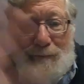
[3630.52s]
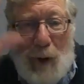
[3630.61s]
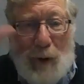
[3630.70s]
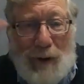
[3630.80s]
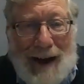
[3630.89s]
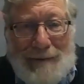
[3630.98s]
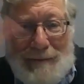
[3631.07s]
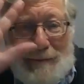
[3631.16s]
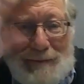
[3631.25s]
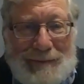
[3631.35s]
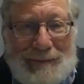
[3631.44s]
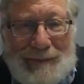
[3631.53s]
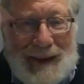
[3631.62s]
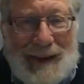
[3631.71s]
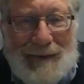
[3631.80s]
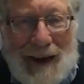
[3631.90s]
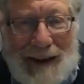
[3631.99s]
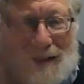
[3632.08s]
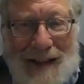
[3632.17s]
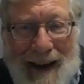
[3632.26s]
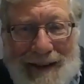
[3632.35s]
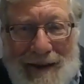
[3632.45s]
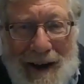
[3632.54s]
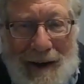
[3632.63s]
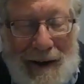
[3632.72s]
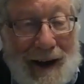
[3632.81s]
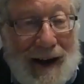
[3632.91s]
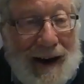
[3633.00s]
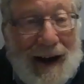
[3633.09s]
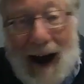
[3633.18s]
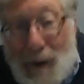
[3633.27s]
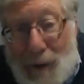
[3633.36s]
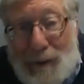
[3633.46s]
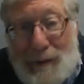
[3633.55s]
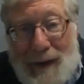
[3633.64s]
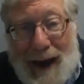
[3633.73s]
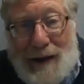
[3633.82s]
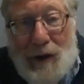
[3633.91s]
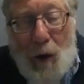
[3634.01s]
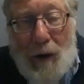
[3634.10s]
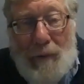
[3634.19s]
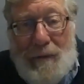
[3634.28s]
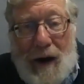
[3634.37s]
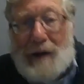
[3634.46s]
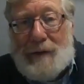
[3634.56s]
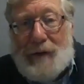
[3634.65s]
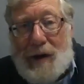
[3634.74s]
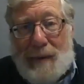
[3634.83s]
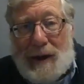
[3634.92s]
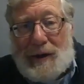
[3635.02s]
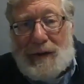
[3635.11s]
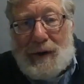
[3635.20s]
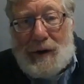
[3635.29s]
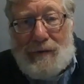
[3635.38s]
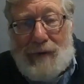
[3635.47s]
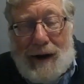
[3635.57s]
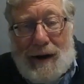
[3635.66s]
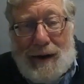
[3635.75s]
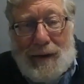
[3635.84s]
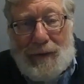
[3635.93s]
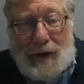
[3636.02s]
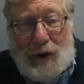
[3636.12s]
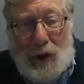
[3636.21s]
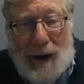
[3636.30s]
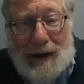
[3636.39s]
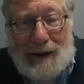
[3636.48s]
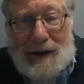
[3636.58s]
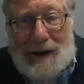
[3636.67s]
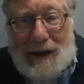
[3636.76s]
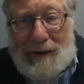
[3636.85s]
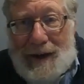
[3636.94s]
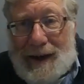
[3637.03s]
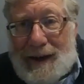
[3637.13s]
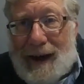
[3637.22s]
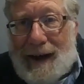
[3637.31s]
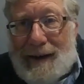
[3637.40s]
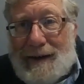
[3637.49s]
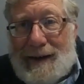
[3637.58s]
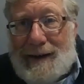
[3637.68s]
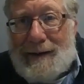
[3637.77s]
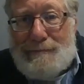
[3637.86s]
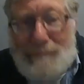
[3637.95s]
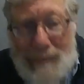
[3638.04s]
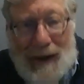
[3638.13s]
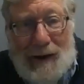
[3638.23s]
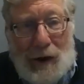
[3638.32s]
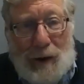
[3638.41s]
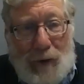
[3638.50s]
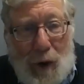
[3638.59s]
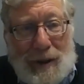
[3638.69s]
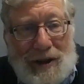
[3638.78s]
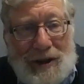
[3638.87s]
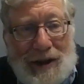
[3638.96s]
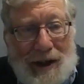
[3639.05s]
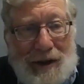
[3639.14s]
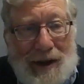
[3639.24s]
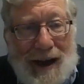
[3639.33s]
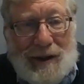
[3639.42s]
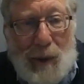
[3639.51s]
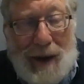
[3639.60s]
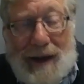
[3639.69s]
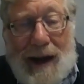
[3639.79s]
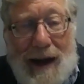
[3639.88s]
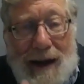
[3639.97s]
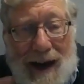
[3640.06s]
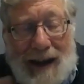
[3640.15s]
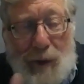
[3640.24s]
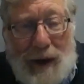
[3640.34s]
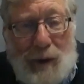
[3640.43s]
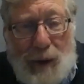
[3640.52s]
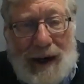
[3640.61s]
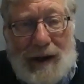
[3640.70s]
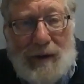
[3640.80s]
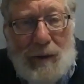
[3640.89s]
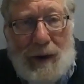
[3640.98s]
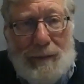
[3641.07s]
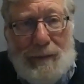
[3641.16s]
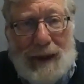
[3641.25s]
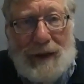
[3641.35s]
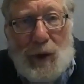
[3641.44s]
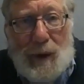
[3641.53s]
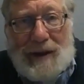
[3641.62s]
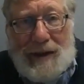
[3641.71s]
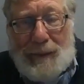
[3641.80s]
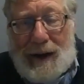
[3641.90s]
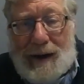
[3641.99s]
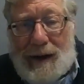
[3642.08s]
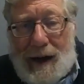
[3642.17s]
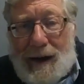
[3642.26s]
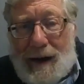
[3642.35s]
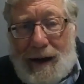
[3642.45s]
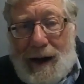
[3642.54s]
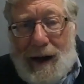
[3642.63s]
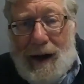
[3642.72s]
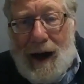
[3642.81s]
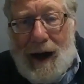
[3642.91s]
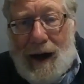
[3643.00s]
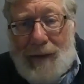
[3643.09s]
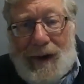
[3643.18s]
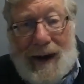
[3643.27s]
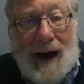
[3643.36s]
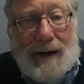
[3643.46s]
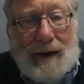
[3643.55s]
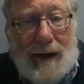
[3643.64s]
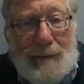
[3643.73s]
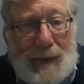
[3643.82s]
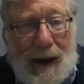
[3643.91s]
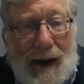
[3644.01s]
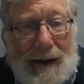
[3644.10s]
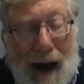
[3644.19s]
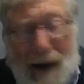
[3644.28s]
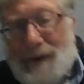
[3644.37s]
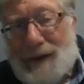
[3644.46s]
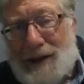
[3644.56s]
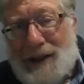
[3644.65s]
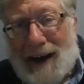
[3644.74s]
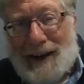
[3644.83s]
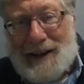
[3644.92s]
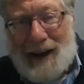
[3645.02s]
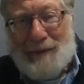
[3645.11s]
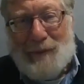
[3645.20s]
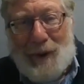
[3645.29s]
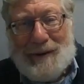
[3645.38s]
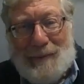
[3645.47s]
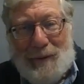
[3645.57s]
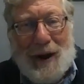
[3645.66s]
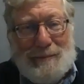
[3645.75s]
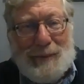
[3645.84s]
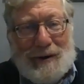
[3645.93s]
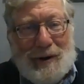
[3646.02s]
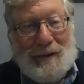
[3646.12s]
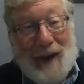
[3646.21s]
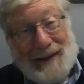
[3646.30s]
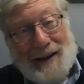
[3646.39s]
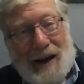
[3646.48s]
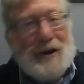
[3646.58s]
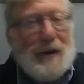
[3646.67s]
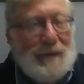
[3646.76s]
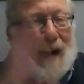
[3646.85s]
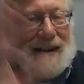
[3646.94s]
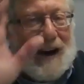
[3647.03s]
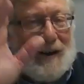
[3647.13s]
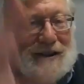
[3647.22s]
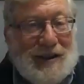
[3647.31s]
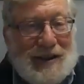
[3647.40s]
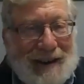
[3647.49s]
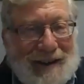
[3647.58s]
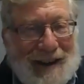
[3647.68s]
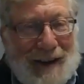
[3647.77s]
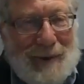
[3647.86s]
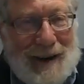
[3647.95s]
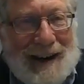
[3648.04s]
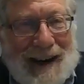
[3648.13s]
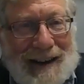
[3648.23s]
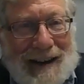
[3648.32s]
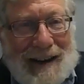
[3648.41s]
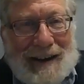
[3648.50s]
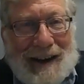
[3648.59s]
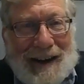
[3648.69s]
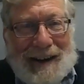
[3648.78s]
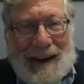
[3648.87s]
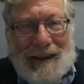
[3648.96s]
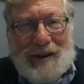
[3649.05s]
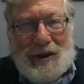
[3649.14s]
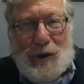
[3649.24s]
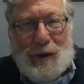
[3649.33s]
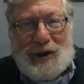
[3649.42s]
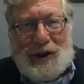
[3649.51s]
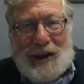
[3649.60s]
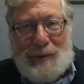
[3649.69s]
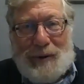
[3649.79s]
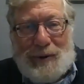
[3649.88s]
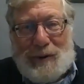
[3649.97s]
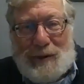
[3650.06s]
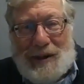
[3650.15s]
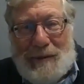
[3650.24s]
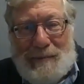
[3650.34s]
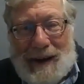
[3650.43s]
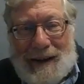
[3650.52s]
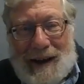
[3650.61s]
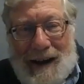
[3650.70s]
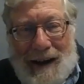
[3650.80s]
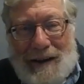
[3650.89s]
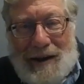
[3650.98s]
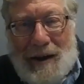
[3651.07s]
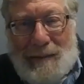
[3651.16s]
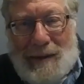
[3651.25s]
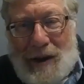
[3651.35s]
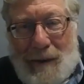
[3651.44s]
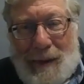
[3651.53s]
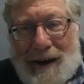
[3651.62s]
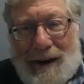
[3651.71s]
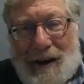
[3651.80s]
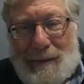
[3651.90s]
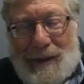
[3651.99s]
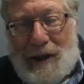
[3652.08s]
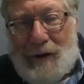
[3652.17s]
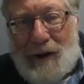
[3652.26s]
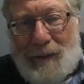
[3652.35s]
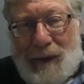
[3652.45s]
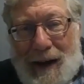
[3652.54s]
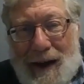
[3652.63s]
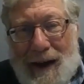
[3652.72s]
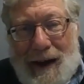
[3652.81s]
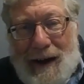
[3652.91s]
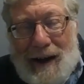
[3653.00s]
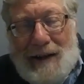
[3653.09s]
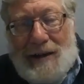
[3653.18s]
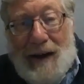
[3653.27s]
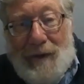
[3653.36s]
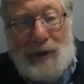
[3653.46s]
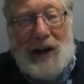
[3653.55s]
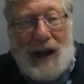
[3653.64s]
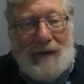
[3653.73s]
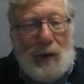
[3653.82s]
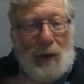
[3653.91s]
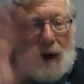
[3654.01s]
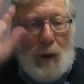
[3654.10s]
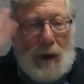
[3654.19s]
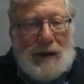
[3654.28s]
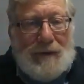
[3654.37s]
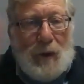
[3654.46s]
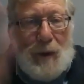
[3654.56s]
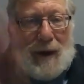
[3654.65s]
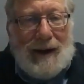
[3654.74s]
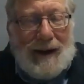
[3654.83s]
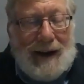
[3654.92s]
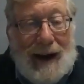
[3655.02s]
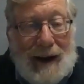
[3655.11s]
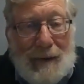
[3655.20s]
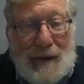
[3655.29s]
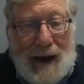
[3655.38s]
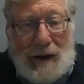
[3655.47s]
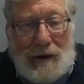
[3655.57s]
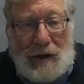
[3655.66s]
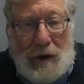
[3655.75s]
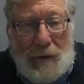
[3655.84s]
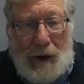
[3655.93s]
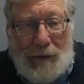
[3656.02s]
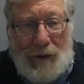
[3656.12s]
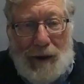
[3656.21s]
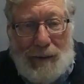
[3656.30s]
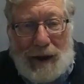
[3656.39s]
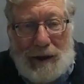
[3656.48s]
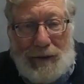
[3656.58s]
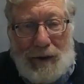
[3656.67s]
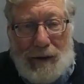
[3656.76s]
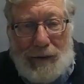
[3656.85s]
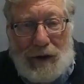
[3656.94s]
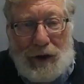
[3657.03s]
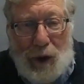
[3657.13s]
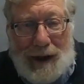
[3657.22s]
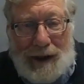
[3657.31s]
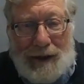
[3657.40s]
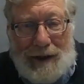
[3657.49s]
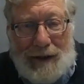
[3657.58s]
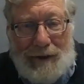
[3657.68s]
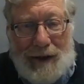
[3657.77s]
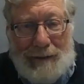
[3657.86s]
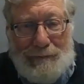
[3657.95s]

Okay. If that's that, I will thank you all very, very much for joining this evening, and look forward to seeing you next week. Next week, we're going to be doing something for Hanukkah. I haven't decided yet what, but you'll find out on Sunday when you get the source sheet. We'll do some Hanukkah material. So everyone should have a wonderful week. And again, thank you so very, very much for joining this evening.